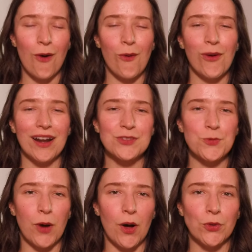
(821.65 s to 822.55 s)
or as
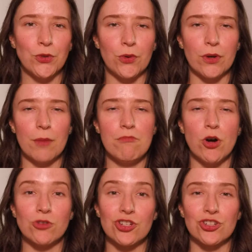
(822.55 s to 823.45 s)
well your
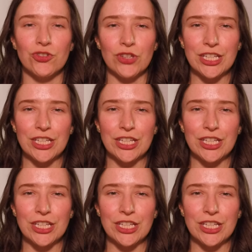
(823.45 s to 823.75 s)
emotional